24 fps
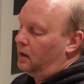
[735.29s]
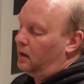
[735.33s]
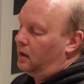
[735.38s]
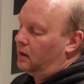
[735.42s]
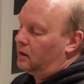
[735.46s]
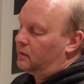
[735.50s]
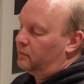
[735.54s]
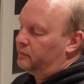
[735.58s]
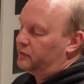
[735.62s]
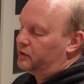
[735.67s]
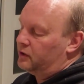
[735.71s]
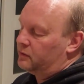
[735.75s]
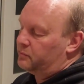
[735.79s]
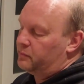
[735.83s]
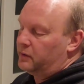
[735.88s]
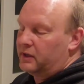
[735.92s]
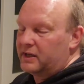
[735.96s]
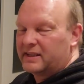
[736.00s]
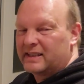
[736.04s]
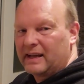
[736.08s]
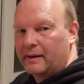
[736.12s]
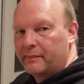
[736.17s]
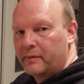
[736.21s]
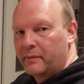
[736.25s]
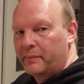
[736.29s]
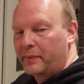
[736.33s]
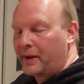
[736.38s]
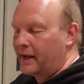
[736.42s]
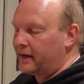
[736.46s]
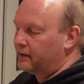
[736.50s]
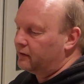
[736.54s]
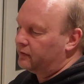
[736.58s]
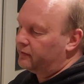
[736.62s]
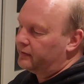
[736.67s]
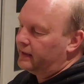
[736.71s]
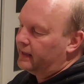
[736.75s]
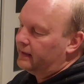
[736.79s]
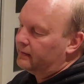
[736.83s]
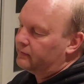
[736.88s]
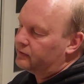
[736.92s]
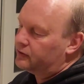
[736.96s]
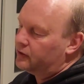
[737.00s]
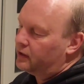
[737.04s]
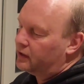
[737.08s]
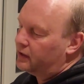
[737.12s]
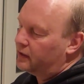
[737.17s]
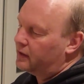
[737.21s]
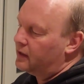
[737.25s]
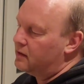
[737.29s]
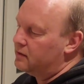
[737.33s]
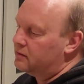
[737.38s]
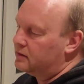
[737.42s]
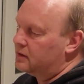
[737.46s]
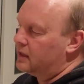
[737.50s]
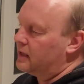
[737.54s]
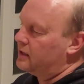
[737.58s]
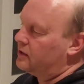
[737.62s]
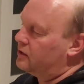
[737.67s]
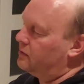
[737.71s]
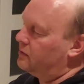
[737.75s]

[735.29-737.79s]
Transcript: I can just put a dab of paint on the outside of those. They